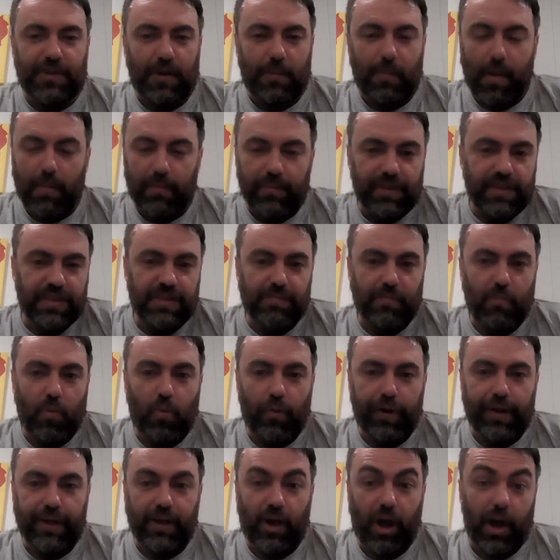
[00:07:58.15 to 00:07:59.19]
So I remember this
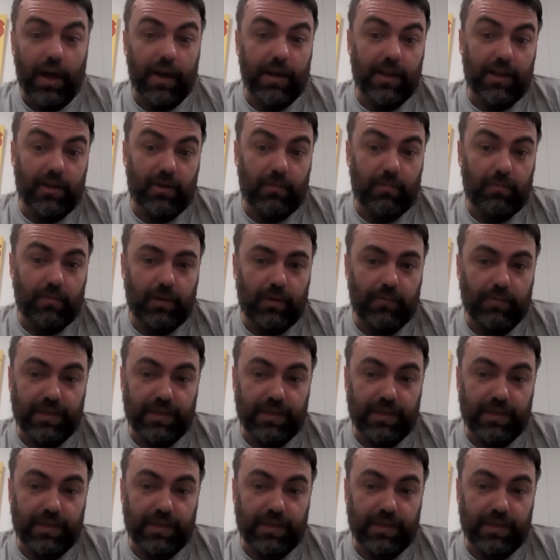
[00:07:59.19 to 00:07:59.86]
morning, it